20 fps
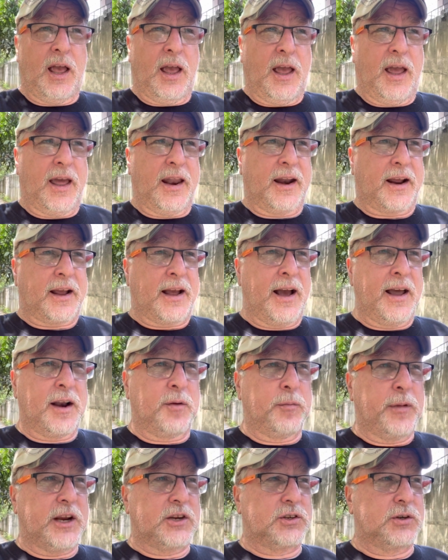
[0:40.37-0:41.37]
And it kind
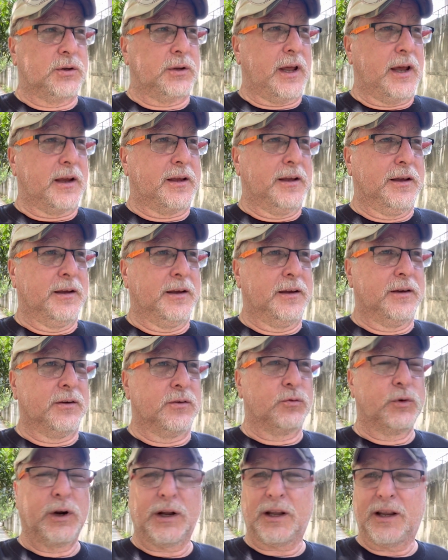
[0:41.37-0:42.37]
of makes you
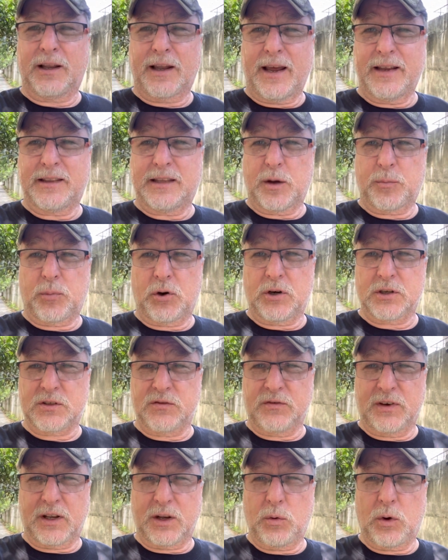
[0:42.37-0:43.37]
really like that
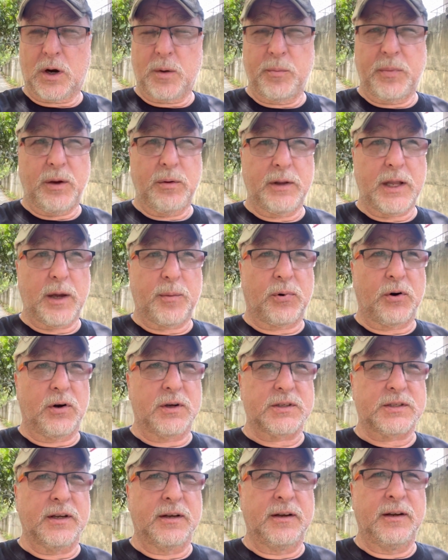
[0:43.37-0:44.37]
person, really want to be with that
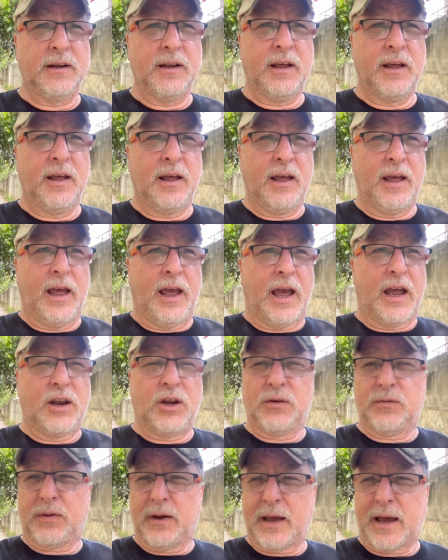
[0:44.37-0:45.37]
person. And
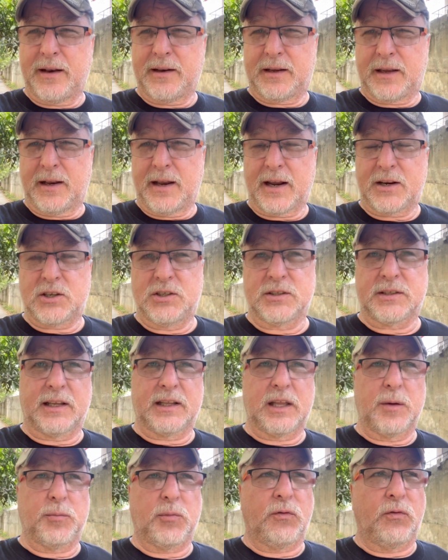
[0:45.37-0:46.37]
you've had connections
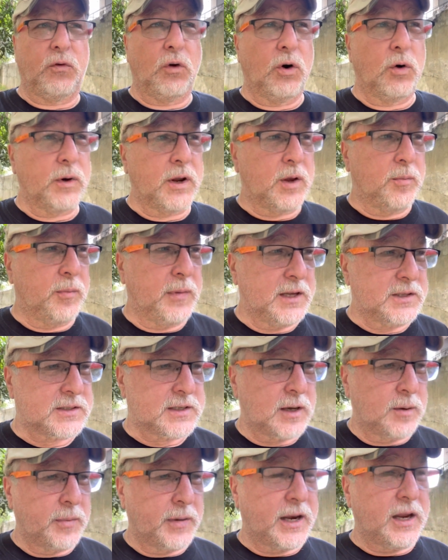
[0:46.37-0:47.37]
like that before, where you meet
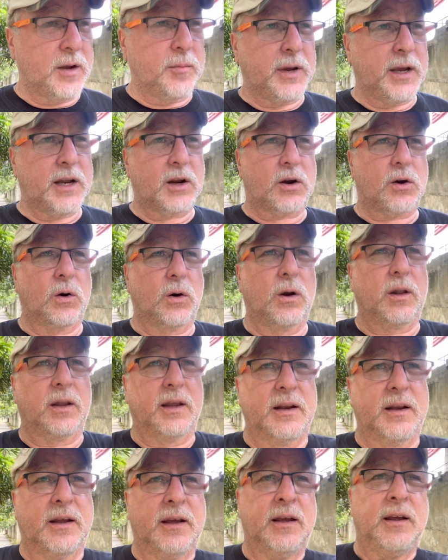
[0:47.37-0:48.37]
somebody, you meet a girl,
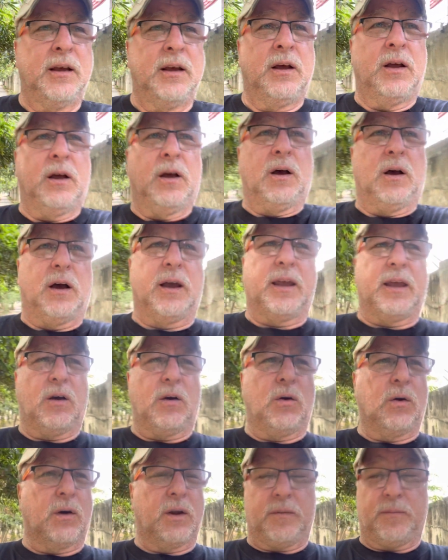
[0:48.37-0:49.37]

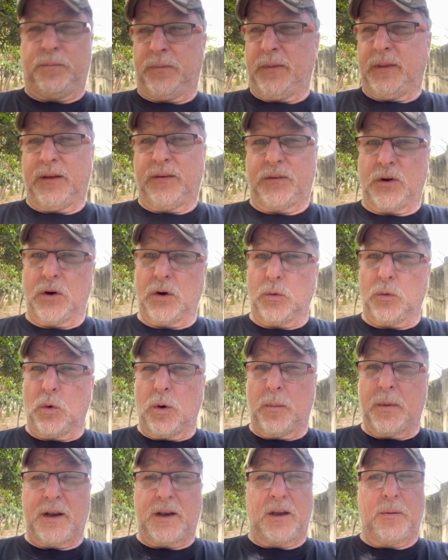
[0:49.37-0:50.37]
or if you're a
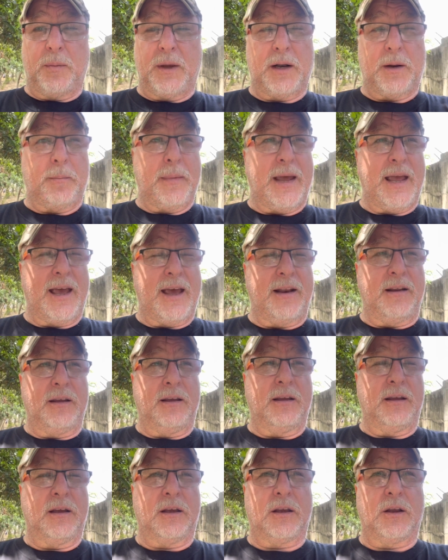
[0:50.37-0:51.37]
woman and you meet a man,
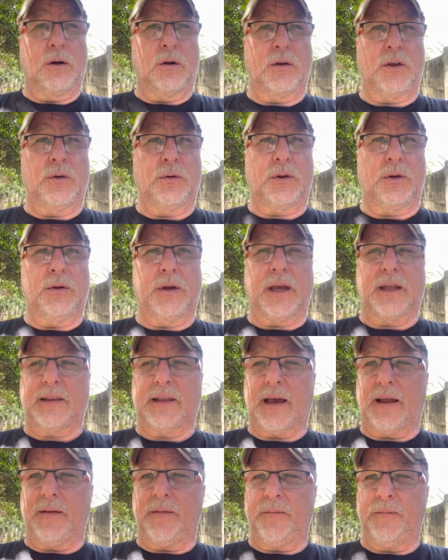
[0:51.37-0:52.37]
you get
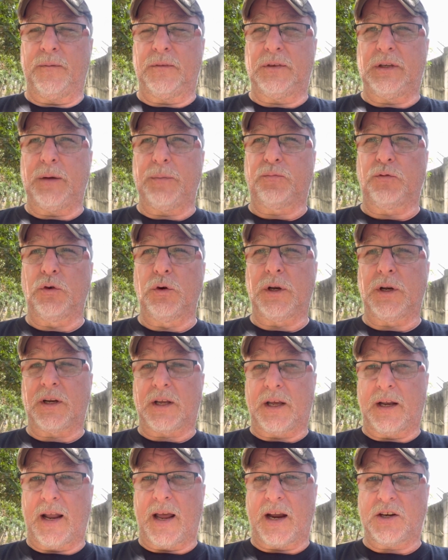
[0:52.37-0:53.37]
that deep-rooted
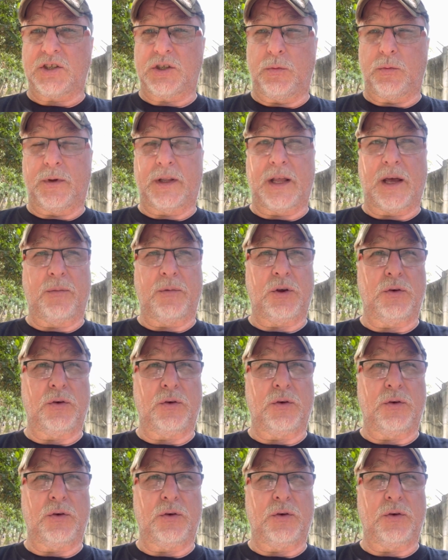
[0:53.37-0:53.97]
connection with them.